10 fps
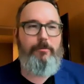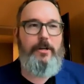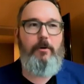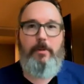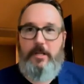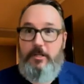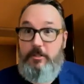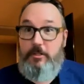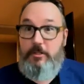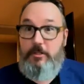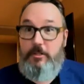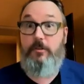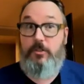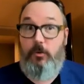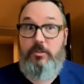more real, but you do
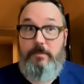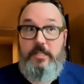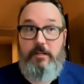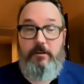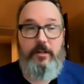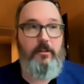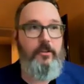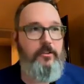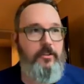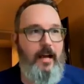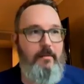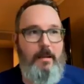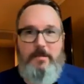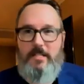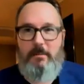need those source materials,
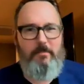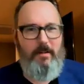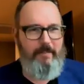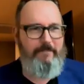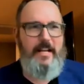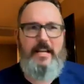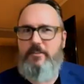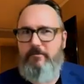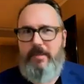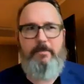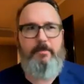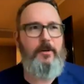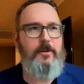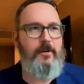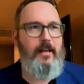maybe some videos of
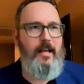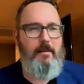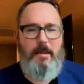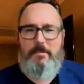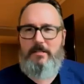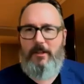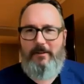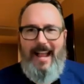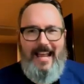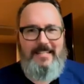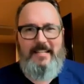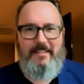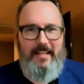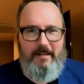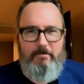people, maybe some other
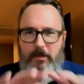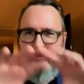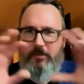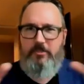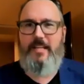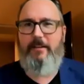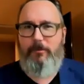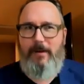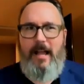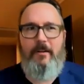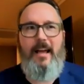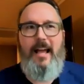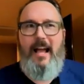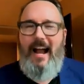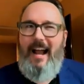assets that they can build new stuff
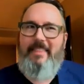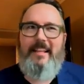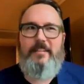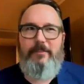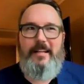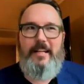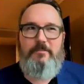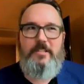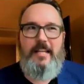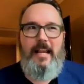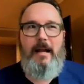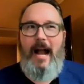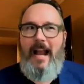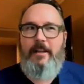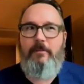around. I think it's very
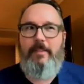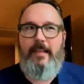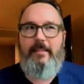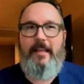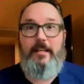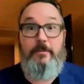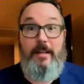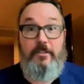interesting. I don't think that